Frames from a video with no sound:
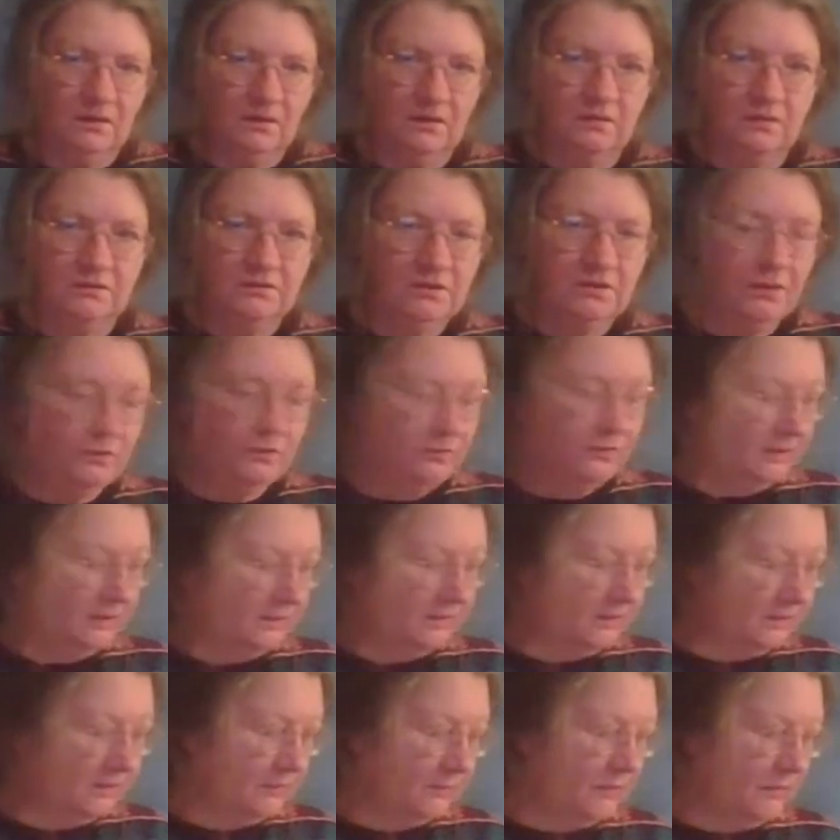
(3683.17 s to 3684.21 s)
so
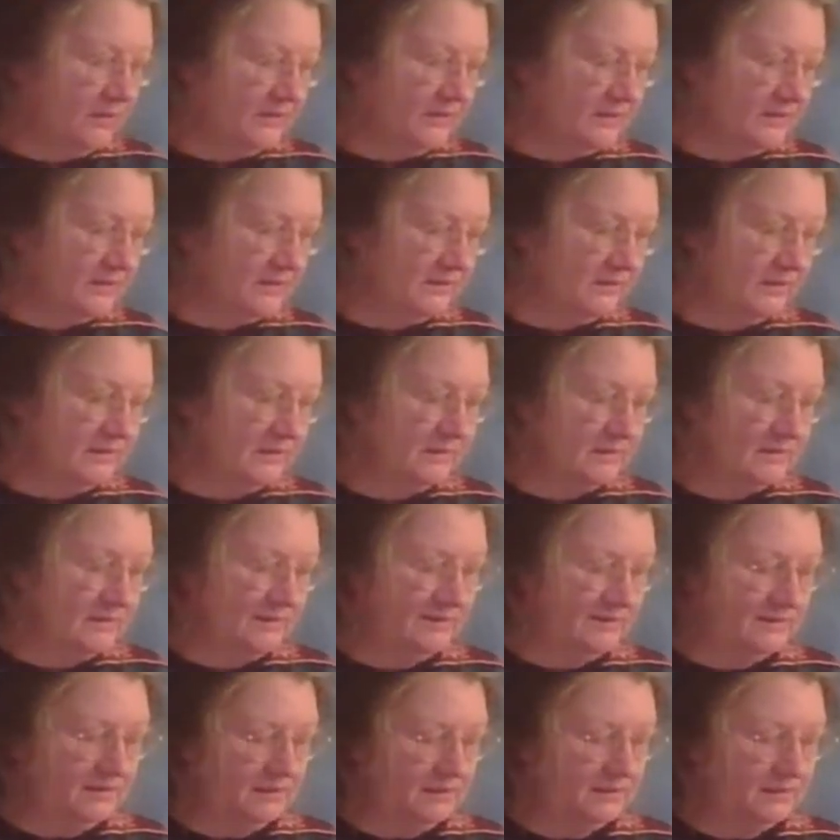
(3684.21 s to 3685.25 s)
the question is,
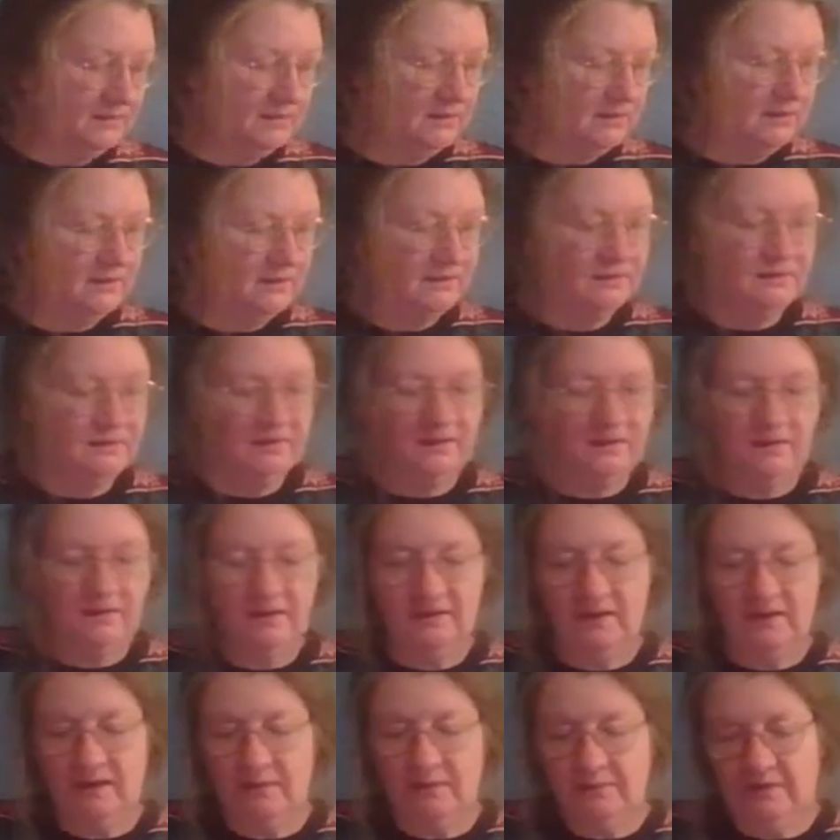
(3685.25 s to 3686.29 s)

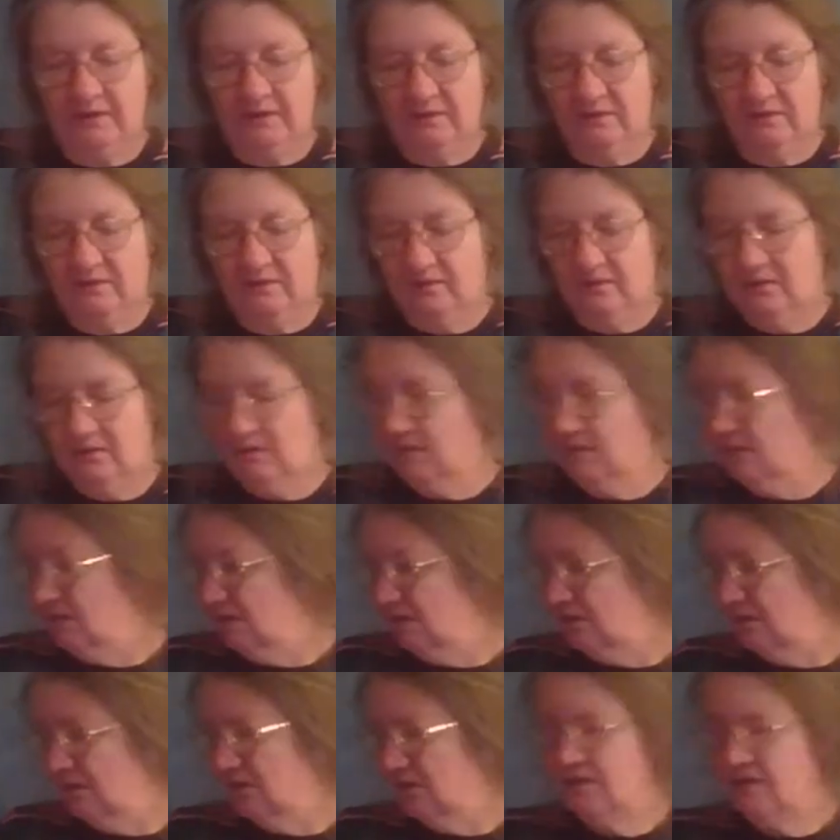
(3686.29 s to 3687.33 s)
I mean,
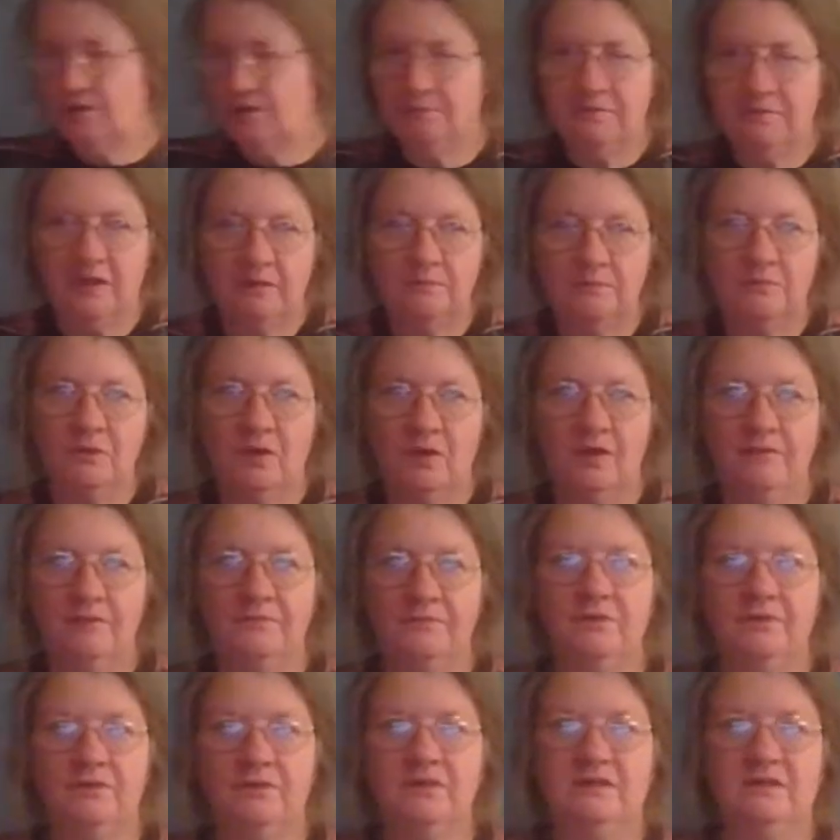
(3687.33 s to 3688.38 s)
sometimes you have
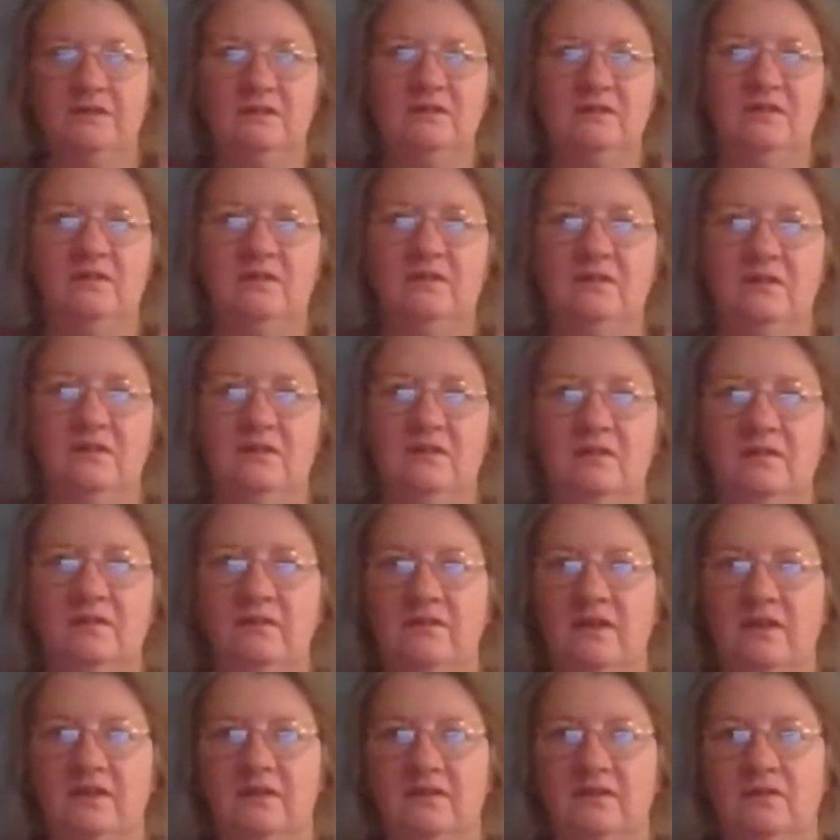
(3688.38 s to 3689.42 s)
to consider
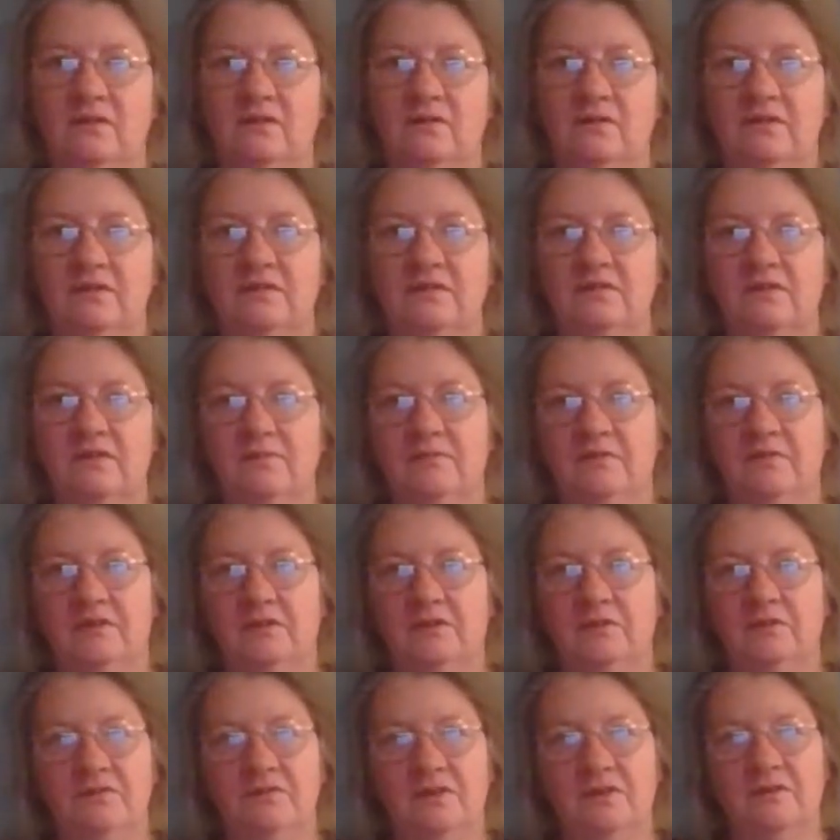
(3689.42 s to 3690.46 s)
that doing something
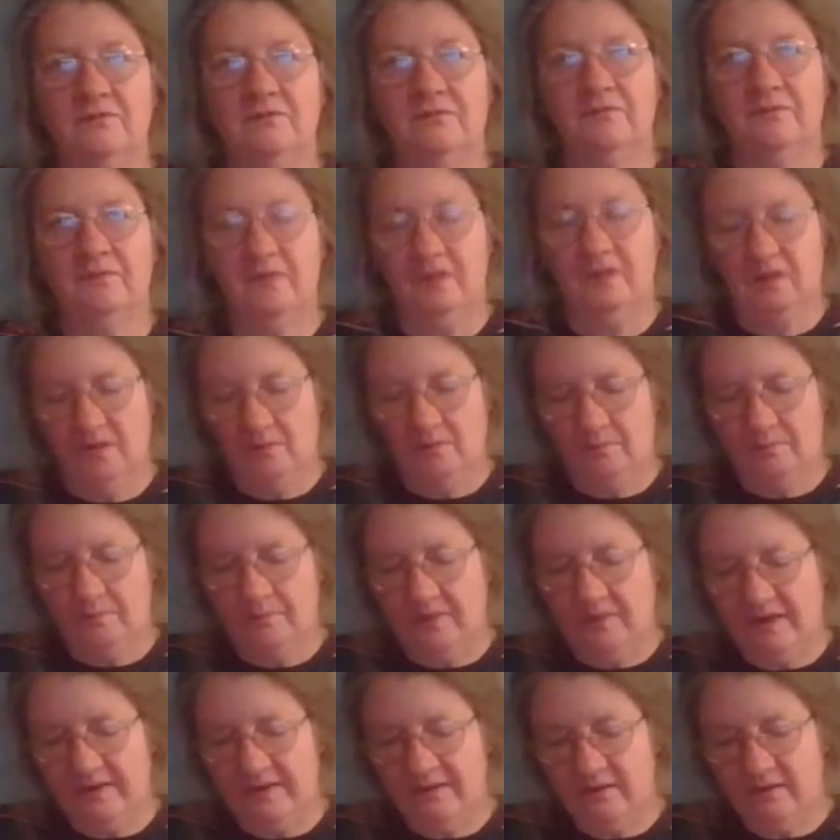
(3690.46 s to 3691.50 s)
yourself
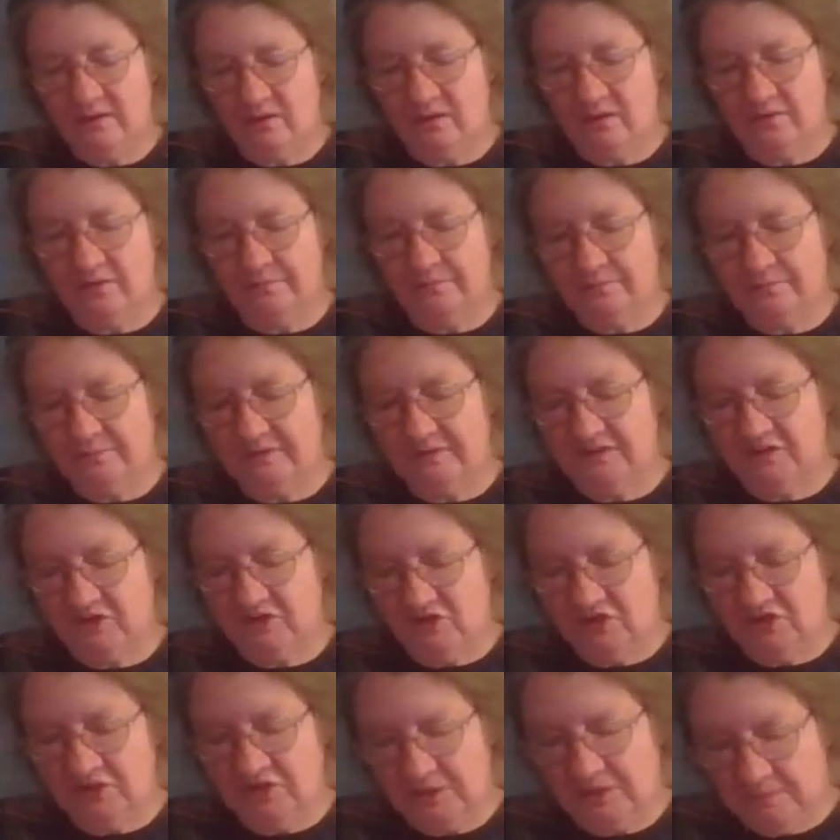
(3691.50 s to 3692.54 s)
might not be
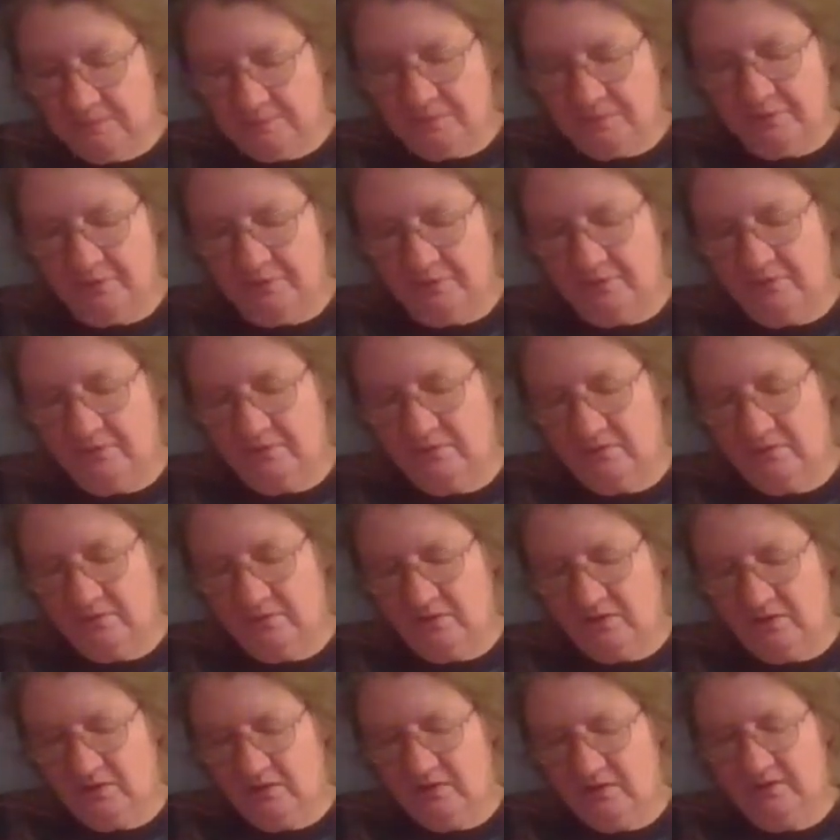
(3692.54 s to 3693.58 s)
cheaper
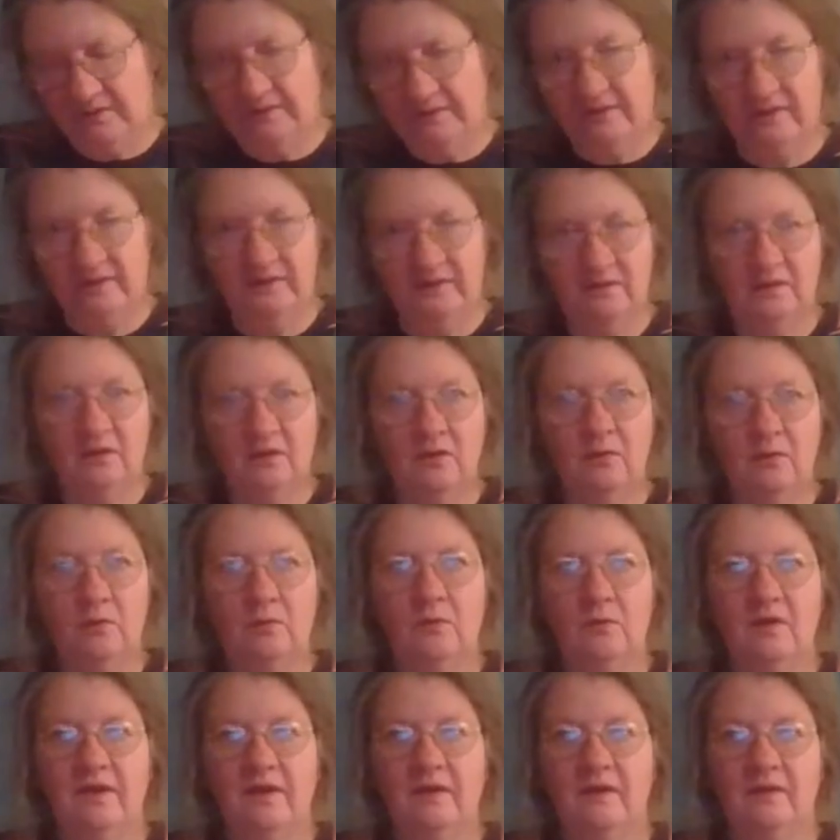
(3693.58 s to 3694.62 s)
than
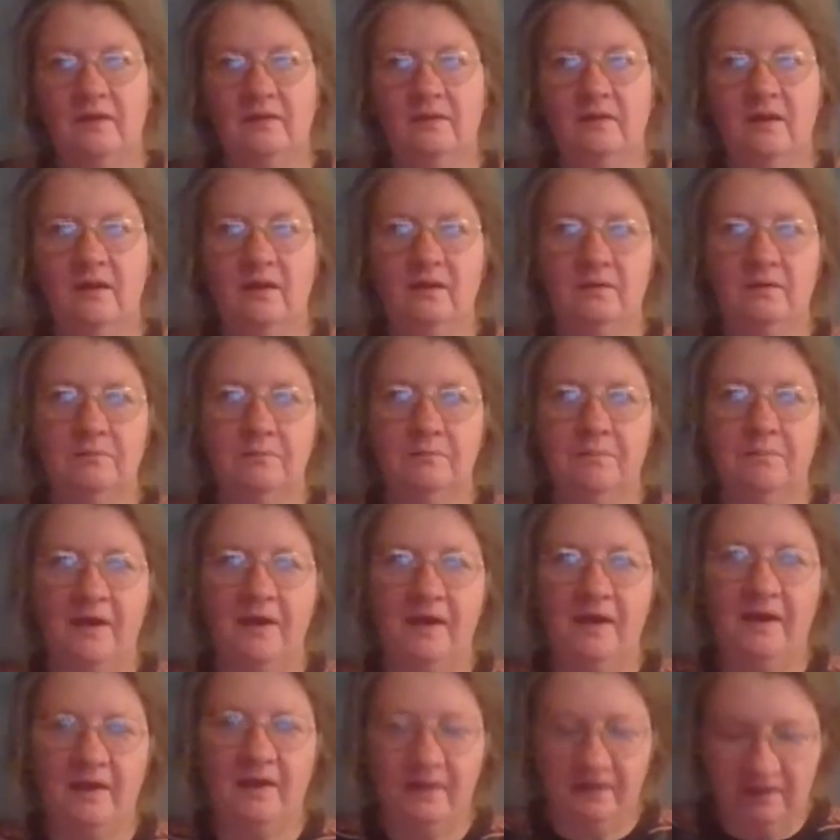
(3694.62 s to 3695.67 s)
go and
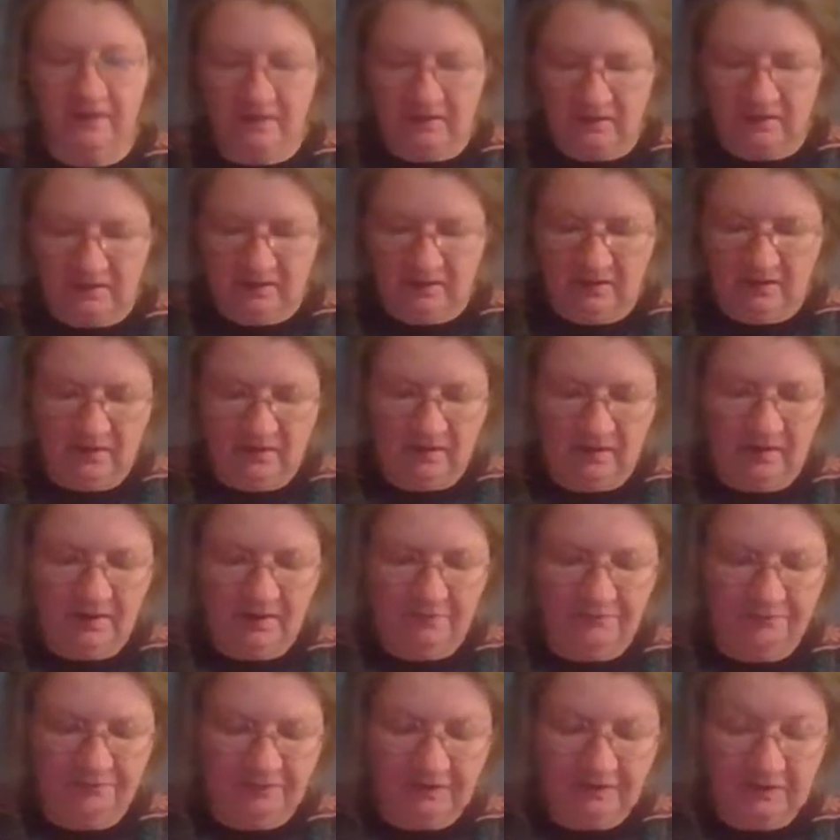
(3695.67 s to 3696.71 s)
buy a
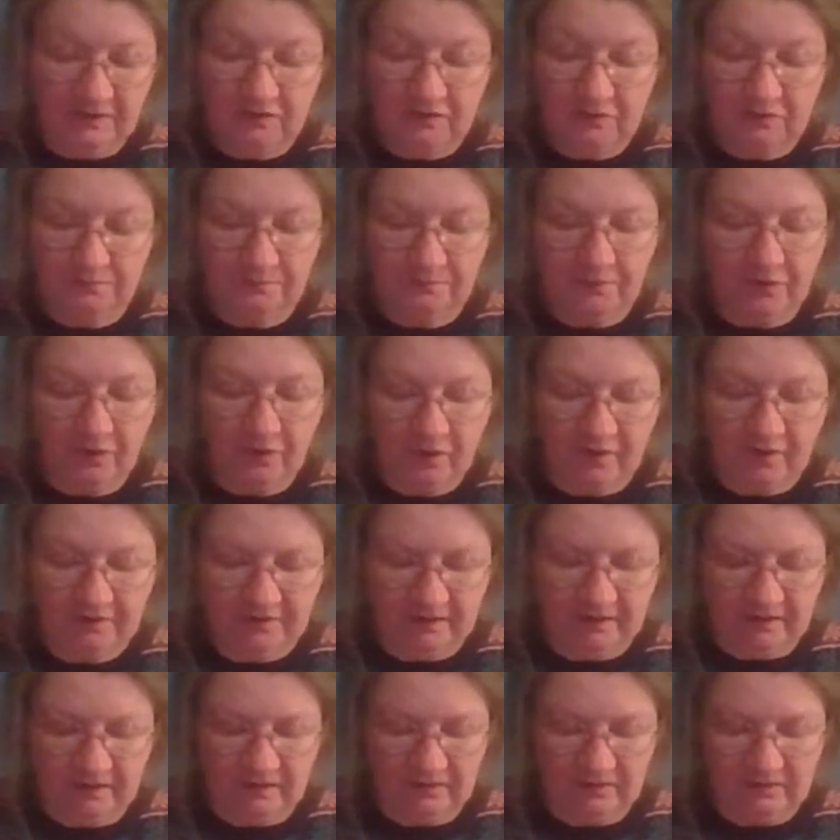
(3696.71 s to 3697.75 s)
finished
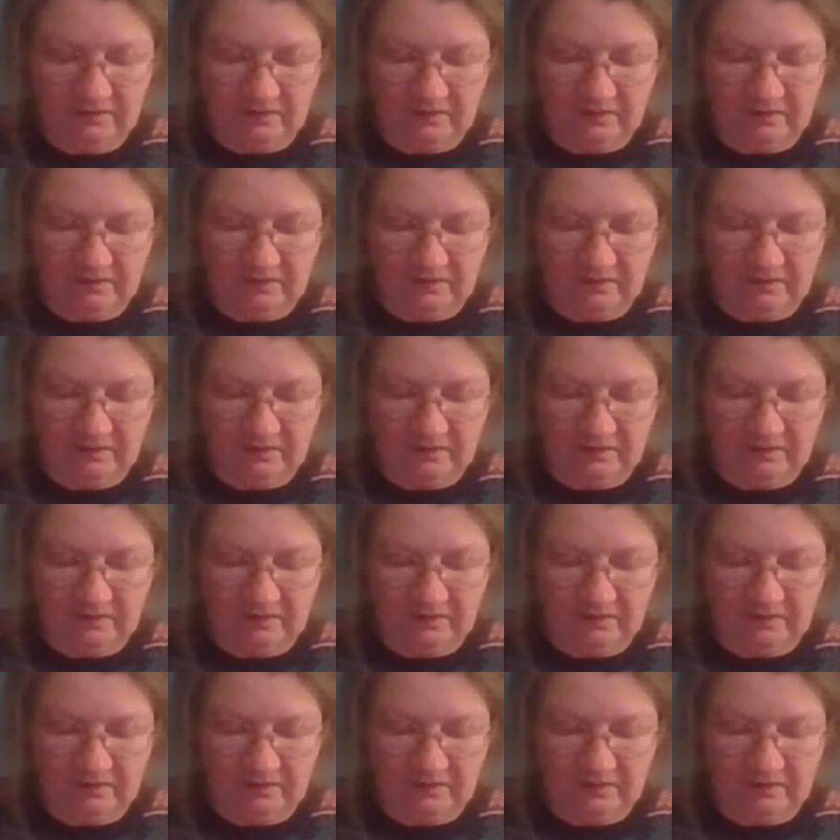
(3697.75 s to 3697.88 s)
product,